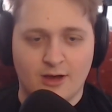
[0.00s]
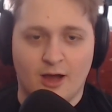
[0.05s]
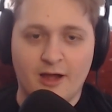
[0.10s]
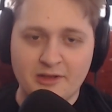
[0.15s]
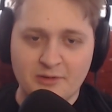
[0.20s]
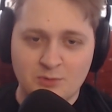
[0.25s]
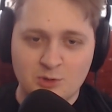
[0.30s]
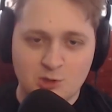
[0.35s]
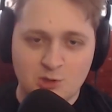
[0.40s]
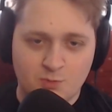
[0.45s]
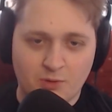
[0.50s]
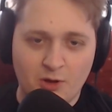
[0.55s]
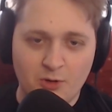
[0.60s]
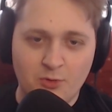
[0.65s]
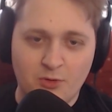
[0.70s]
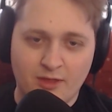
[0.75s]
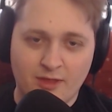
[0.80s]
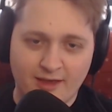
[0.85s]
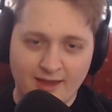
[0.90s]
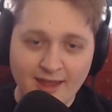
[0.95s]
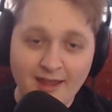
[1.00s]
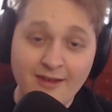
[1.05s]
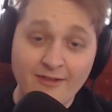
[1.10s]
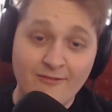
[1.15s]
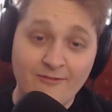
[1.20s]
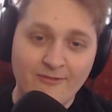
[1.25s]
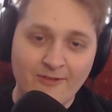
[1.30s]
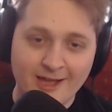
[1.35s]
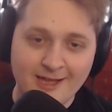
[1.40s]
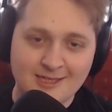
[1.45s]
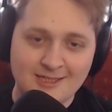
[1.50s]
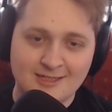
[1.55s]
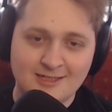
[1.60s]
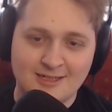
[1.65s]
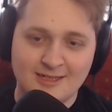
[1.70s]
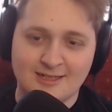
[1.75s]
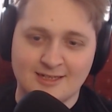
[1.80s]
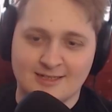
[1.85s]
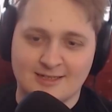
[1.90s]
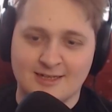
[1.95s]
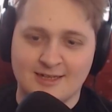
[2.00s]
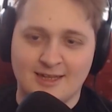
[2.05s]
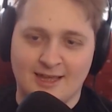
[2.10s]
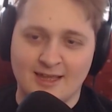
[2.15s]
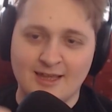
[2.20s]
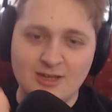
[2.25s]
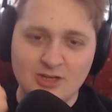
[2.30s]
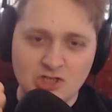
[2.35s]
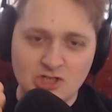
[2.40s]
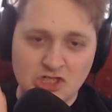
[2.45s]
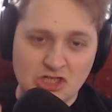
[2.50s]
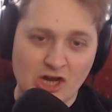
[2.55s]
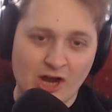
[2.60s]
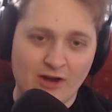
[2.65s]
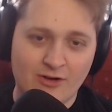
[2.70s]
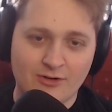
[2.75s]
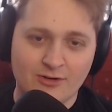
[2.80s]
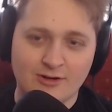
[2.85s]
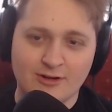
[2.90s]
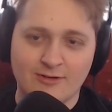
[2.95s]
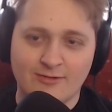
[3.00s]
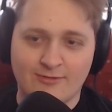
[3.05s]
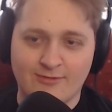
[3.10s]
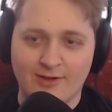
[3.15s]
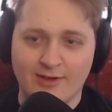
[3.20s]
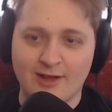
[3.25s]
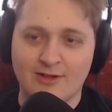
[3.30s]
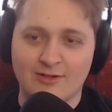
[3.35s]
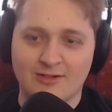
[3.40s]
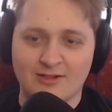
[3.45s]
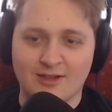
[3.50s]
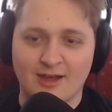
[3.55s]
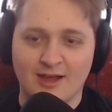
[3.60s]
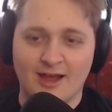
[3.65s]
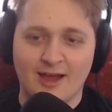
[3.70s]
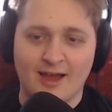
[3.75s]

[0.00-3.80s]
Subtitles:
I was both invested in Sharon and Phil